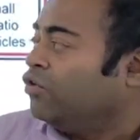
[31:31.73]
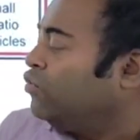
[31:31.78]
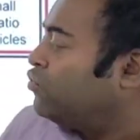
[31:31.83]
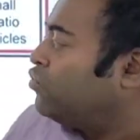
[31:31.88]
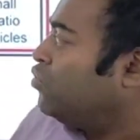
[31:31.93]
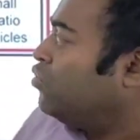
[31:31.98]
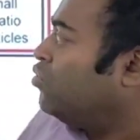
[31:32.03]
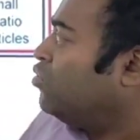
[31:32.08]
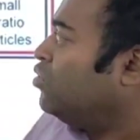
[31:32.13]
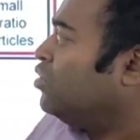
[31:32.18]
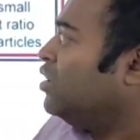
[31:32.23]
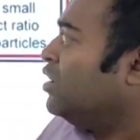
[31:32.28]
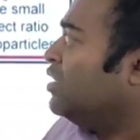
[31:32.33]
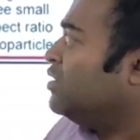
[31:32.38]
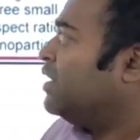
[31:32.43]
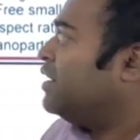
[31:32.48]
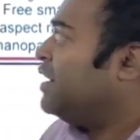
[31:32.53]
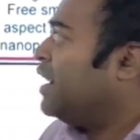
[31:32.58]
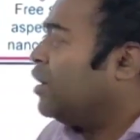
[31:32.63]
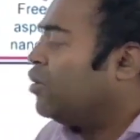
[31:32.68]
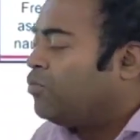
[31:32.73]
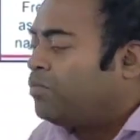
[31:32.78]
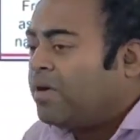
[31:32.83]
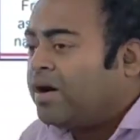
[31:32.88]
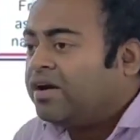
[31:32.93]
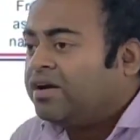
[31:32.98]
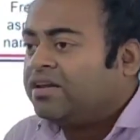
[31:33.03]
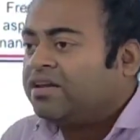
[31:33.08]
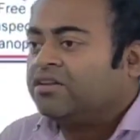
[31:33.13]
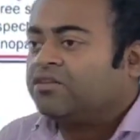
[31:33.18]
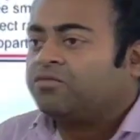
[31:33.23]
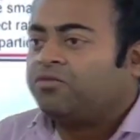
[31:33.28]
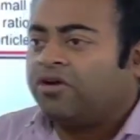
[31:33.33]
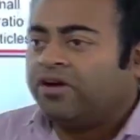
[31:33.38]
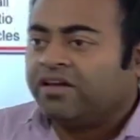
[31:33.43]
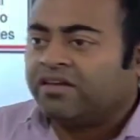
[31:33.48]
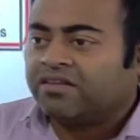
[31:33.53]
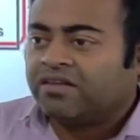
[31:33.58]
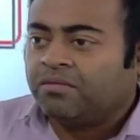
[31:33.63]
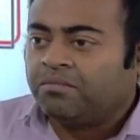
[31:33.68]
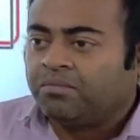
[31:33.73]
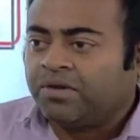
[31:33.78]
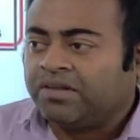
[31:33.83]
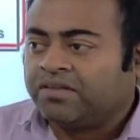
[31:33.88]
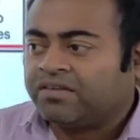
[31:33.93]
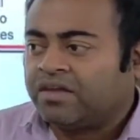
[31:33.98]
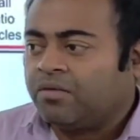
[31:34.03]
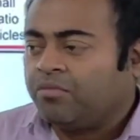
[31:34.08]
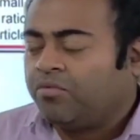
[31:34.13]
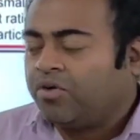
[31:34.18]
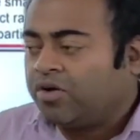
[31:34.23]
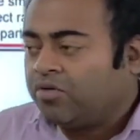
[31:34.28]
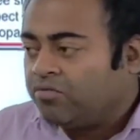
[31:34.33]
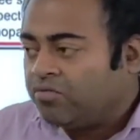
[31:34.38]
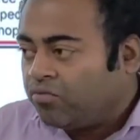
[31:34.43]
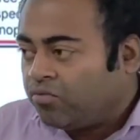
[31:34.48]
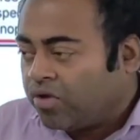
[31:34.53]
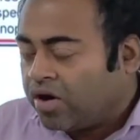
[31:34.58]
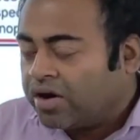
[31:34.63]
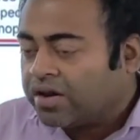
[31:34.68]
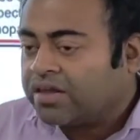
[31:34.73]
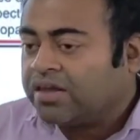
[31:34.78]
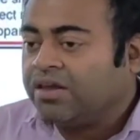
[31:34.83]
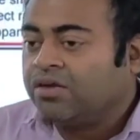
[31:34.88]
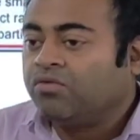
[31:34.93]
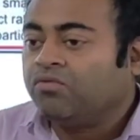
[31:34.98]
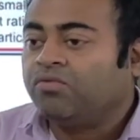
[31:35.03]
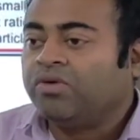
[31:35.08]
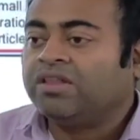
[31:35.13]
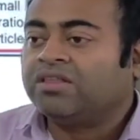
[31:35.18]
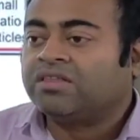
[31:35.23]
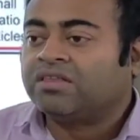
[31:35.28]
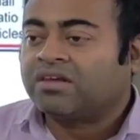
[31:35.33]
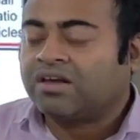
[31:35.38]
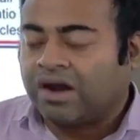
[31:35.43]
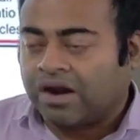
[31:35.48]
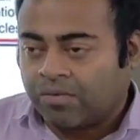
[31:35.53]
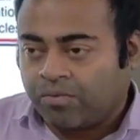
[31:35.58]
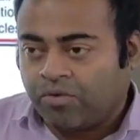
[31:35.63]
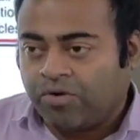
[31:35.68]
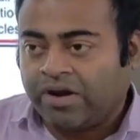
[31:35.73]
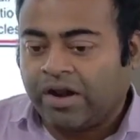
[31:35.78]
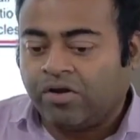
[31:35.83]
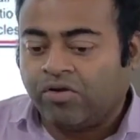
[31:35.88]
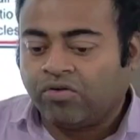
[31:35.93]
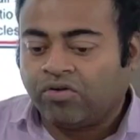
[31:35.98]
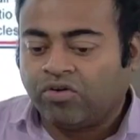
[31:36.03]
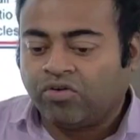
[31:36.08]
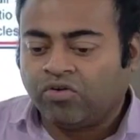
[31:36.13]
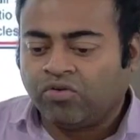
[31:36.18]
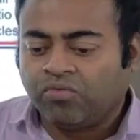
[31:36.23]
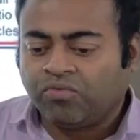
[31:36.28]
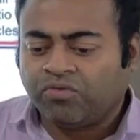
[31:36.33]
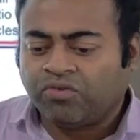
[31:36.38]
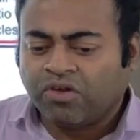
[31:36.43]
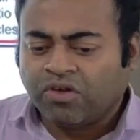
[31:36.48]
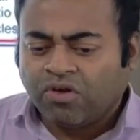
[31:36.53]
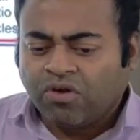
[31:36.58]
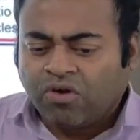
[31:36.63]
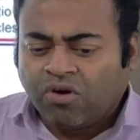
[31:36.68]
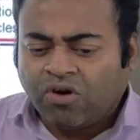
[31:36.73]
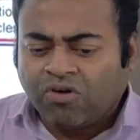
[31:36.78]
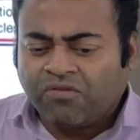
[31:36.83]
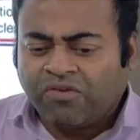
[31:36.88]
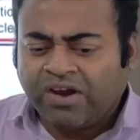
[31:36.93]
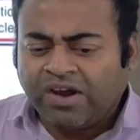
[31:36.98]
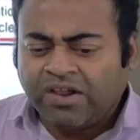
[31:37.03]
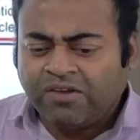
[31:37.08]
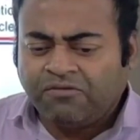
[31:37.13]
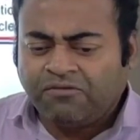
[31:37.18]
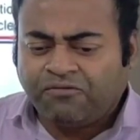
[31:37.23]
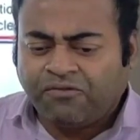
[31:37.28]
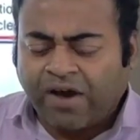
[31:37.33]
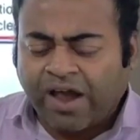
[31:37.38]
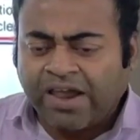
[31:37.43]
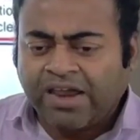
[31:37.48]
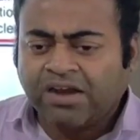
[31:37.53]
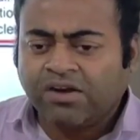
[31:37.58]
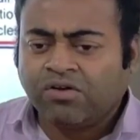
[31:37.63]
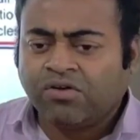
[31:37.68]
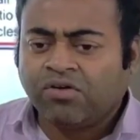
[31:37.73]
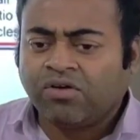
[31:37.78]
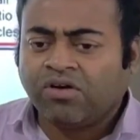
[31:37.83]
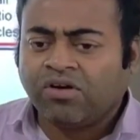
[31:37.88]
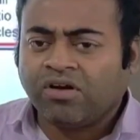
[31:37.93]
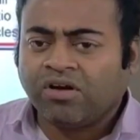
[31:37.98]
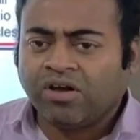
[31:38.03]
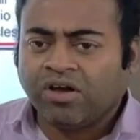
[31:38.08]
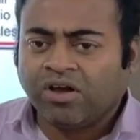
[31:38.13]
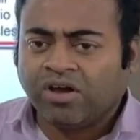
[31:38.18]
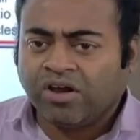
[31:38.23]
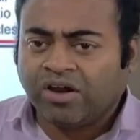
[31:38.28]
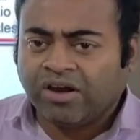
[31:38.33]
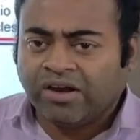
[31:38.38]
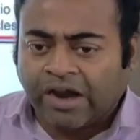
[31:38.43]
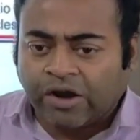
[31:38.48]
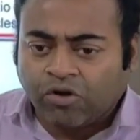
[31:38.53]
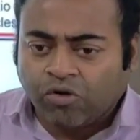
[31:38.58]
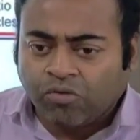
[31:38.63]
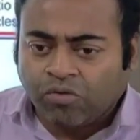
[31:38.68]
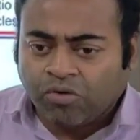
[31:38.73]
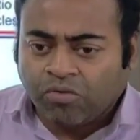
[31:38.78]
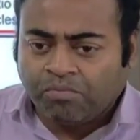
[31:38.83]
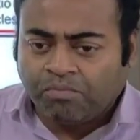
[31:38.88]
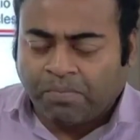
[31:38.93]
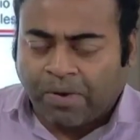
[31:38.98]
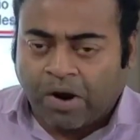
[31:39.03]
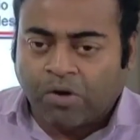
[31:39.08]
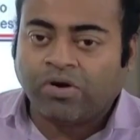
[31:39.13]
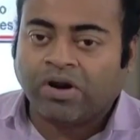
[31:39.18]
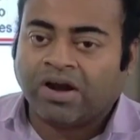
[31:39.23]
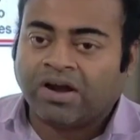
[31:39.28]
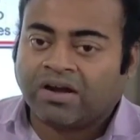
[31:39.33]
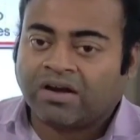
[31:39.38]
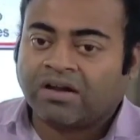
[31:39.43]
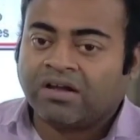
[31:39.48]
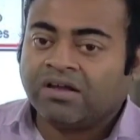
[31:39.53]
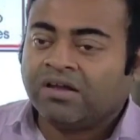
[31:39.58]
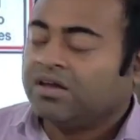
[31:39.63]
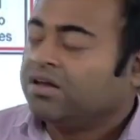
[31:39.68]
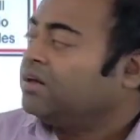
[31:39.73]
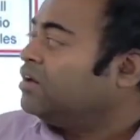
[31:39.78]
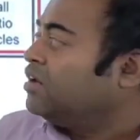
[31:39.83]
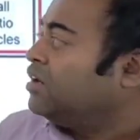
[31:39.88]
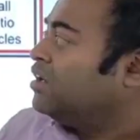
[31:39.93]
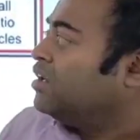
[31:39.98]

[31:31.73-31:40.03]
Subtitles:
So the nanoparticles, for example, someone working with carbon nanotubes or very fine nano powder,